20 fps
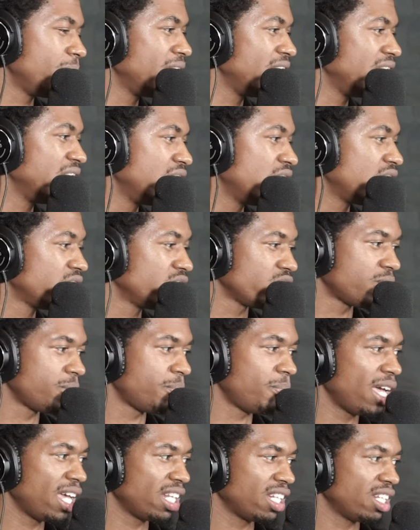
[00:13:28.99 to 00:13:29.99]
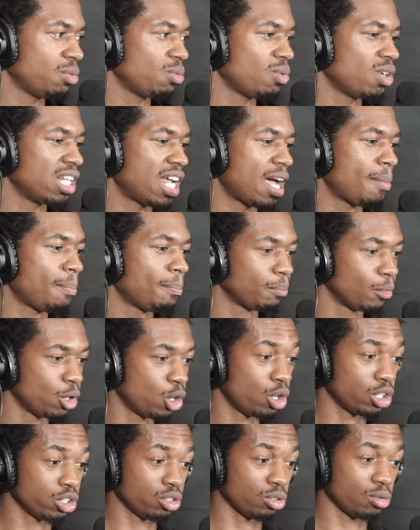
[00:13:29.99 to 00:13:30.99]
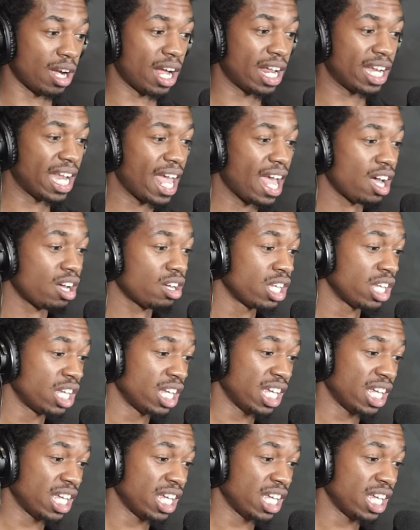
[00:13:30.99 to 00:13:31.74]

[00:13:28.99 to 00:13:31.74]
any other spec than what I'm going through right now.